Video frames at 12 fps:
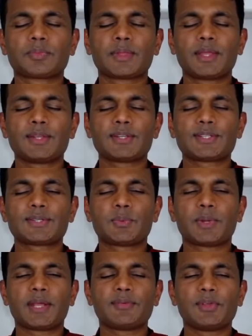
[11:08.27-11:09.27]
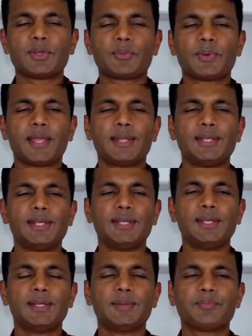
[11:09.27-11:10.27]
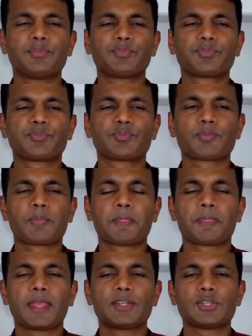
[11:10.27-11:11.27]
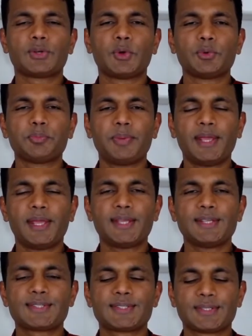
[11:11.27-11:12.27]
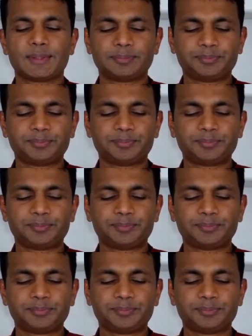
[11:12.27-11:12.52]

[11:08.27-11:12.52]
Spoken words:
And just whenever you're ready, at your own pace, I